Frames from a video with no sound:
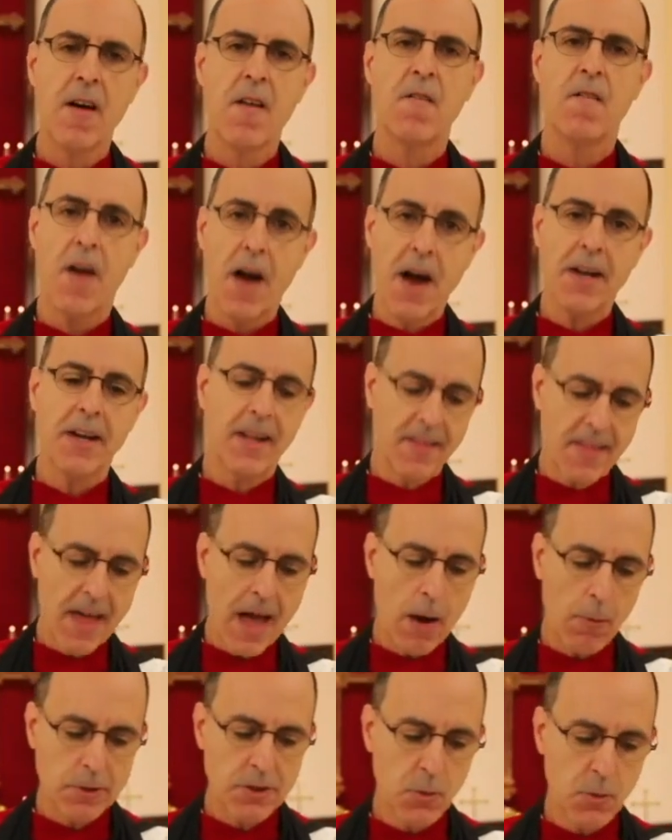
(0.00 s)
finding
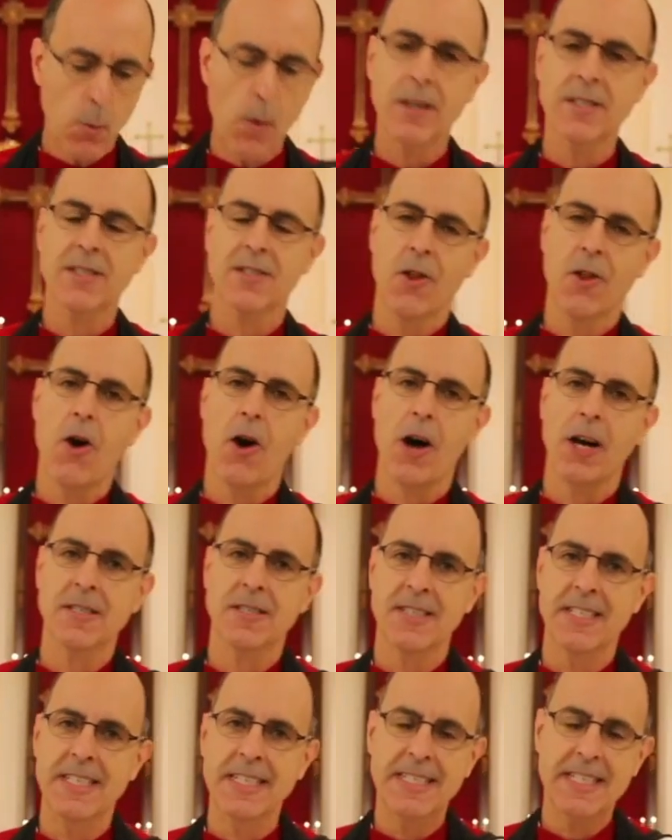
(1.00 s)
that which was
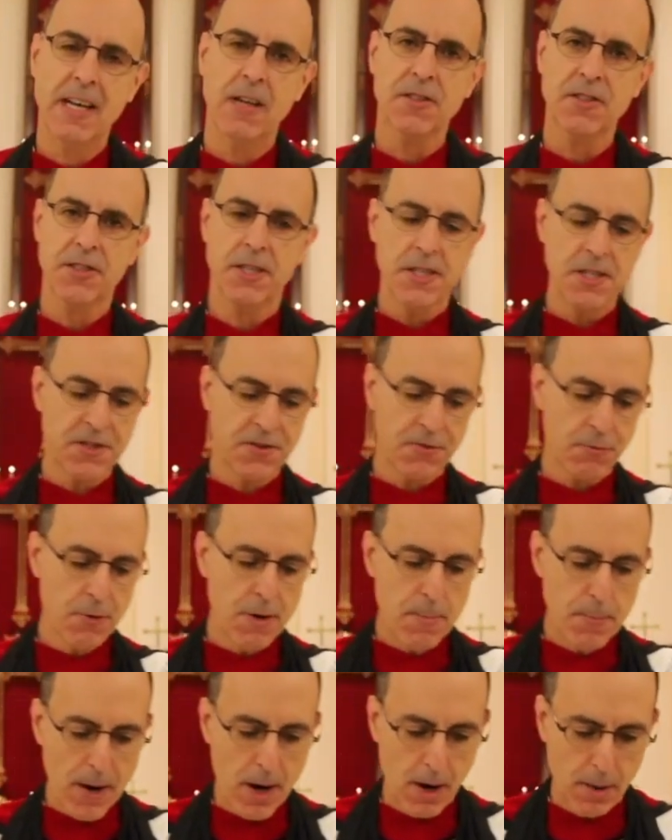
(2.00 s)
lost. So he tells these three
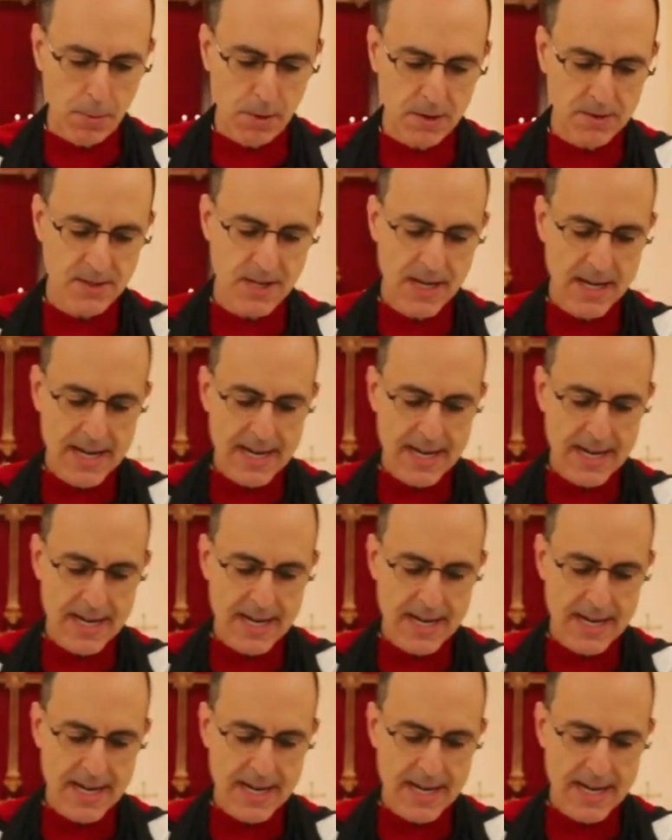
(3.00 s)
parables.